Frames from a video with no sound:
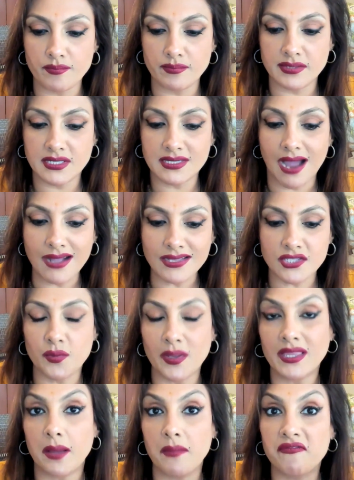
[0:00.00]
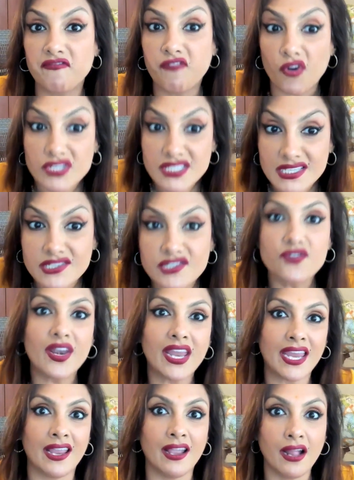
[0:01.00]
starts with
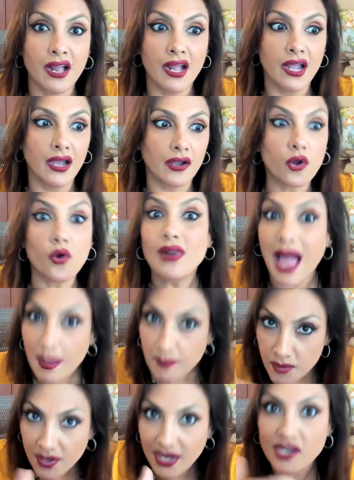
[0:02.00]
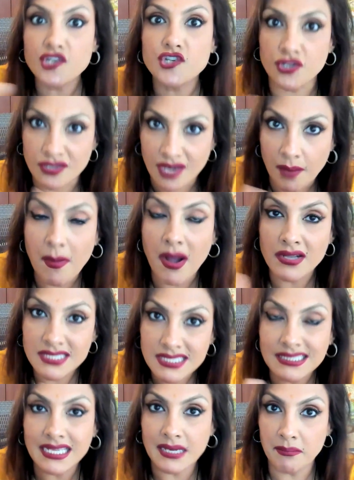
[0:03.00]
fostering collaboration
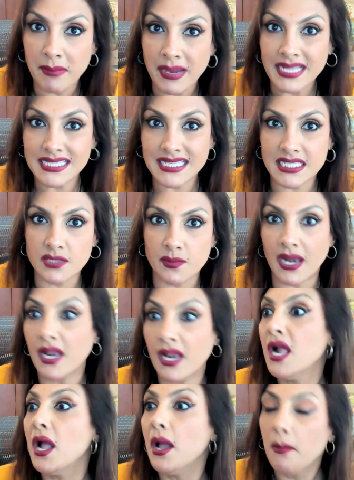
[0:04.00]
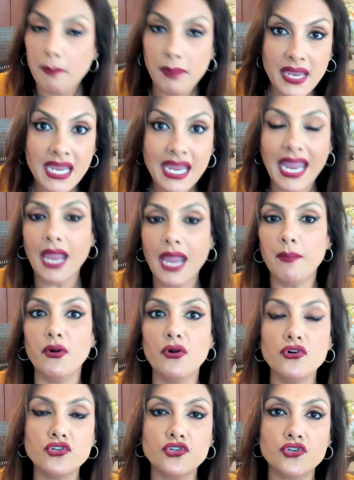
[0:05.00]
amongst the teammates as well. Being
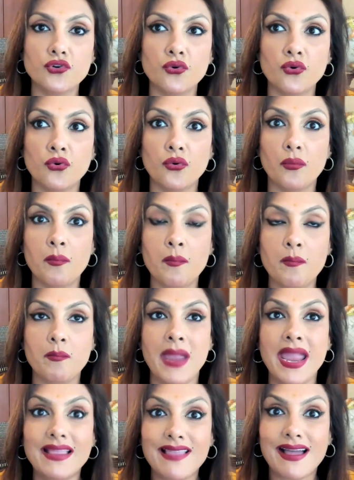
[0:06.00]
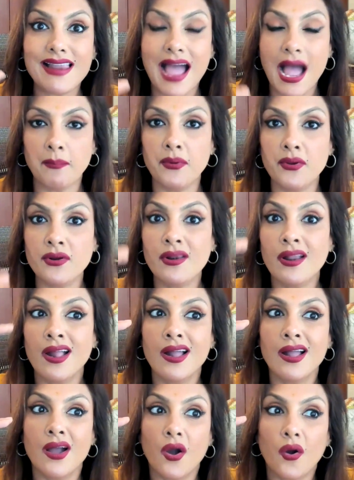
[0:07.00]
able to make that happen,
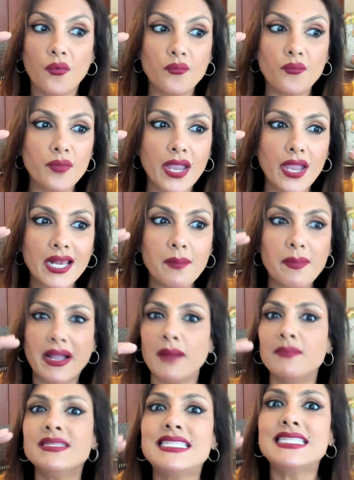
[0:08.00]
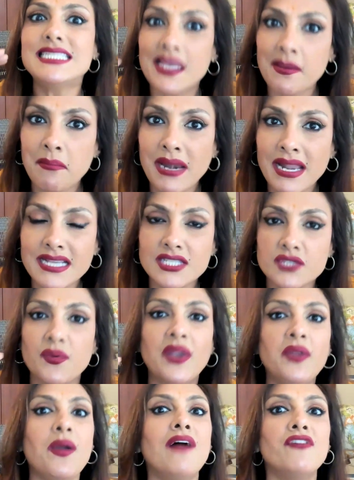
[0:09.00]
it'll become seamless
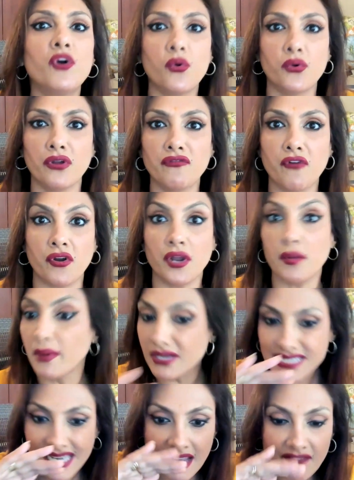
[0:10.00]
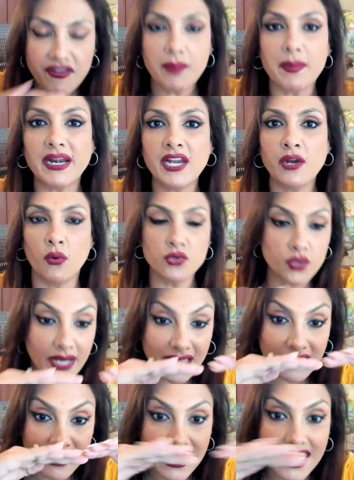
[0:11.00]
when you have a code of honor, because then everybody knows,
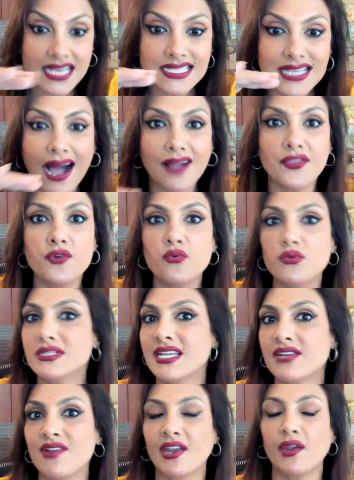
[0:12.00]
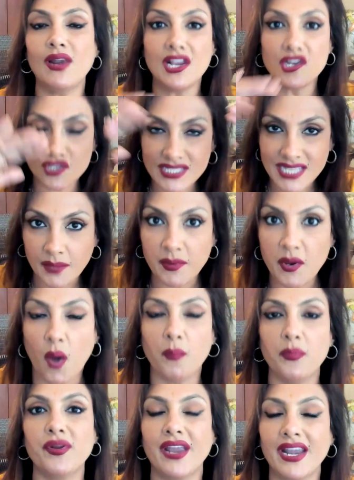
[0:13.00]
okay, these are the rules and regulations that we
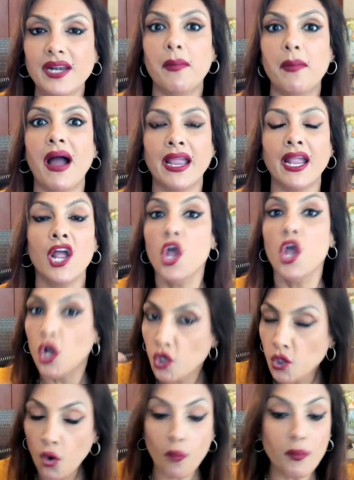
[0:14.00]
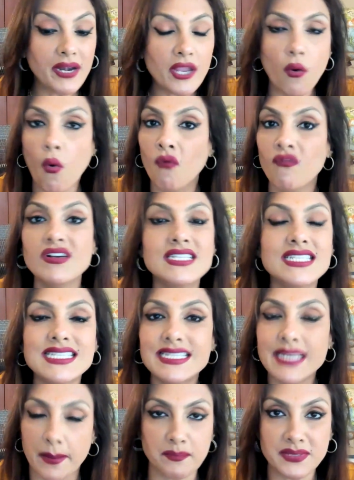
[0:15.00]
operate by. Nobody
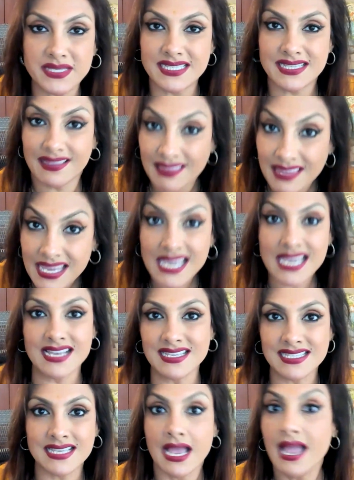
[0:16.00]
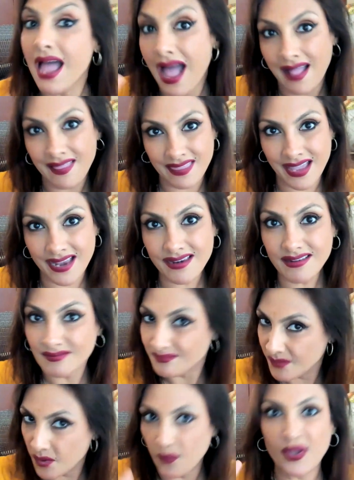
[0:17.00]
oversteps these, and
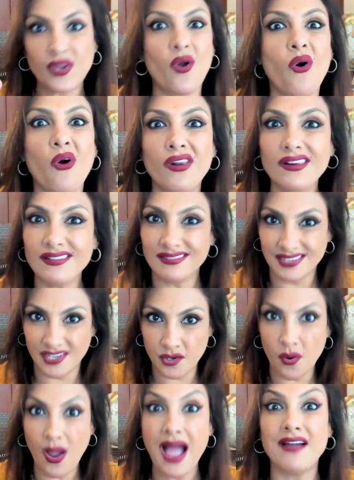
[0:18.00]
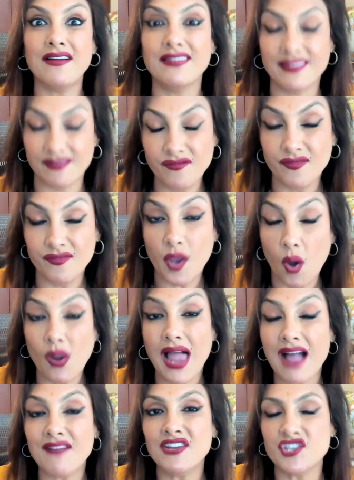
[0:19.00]
then we're all, we all
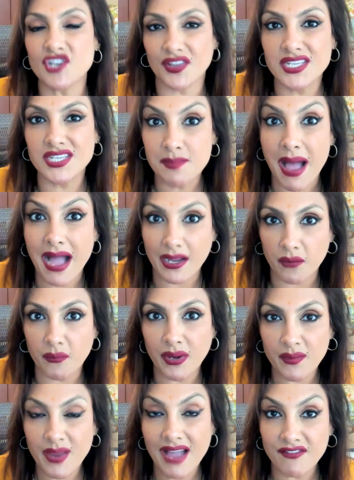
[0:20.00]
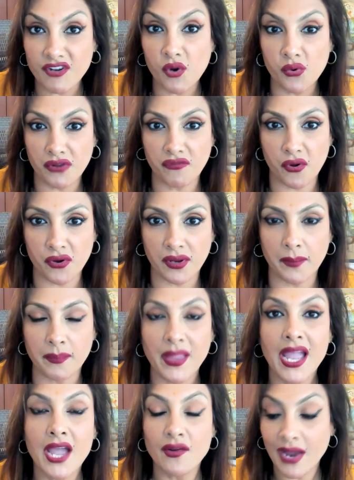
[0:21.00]
have each other's back when we have a code of honor,
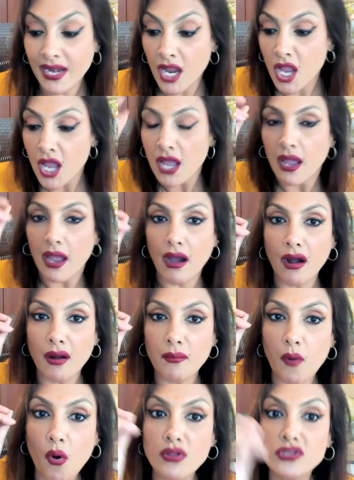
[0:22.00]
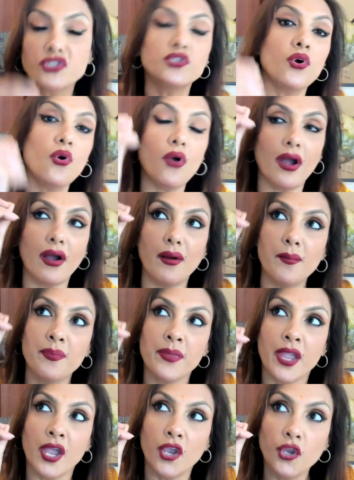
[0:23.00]
right? Also,
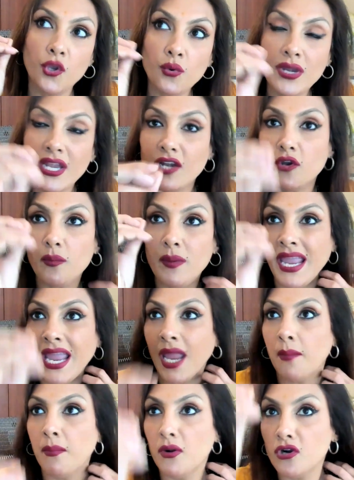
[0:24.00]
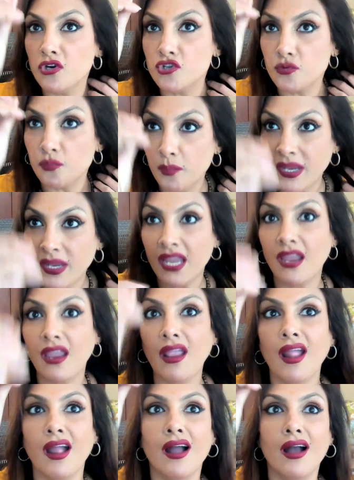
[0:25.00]
you need to be able to be